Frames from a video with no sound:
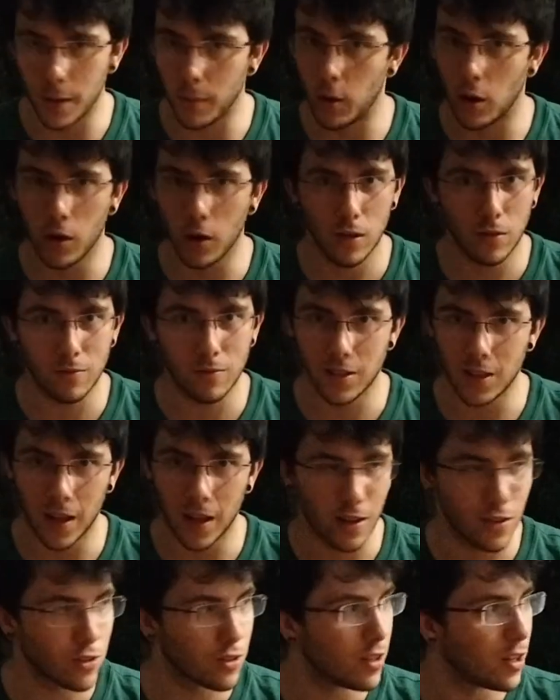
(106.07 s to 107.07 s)
I'm not
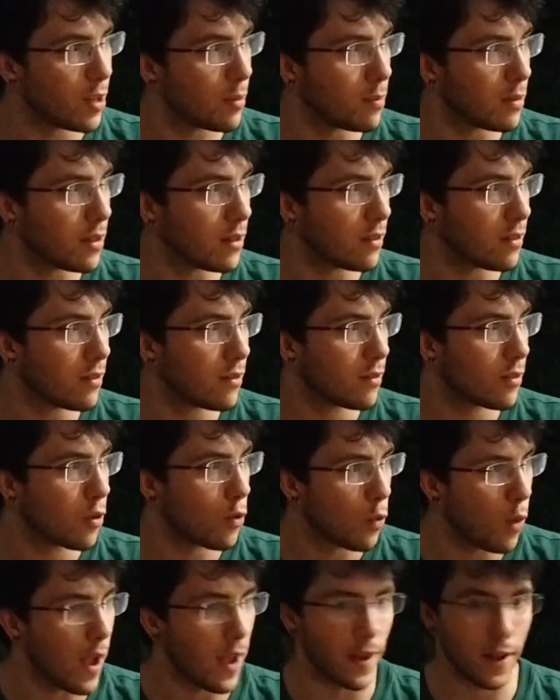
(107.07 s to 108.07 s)
saying it's gonna be
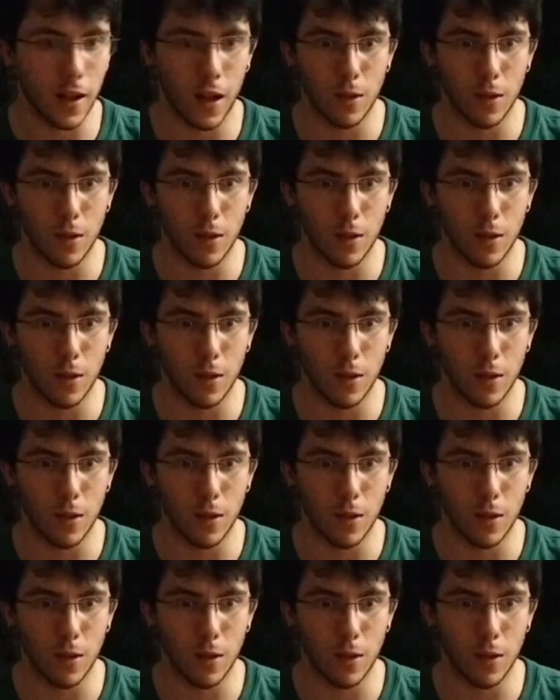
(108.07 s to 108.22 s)
quick.